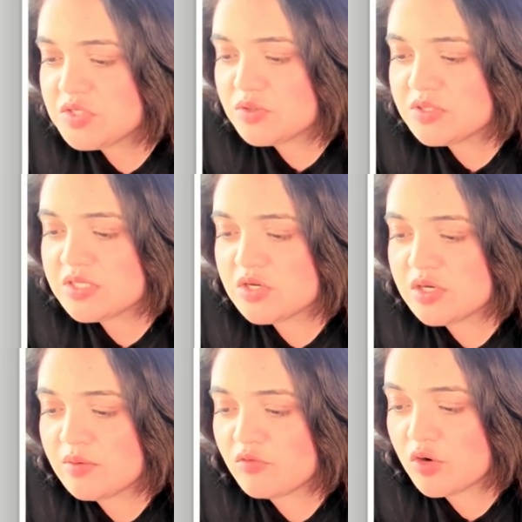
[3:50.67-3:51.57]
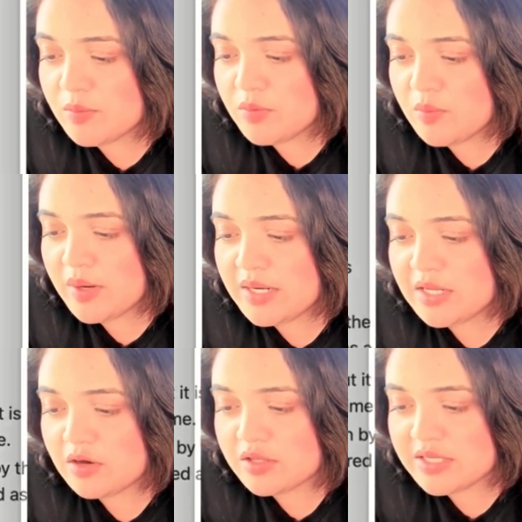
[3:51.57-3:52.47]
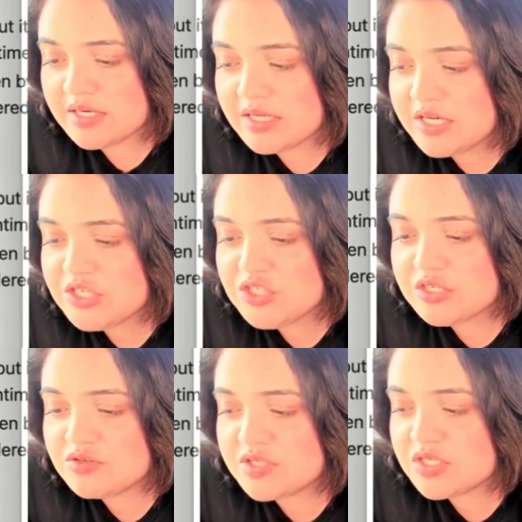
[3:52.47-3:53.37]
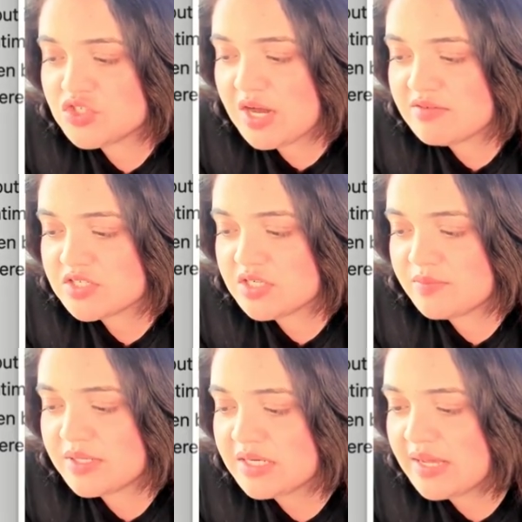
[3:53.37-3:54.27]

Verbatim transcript: resources on for implementing authentication using JavaScript and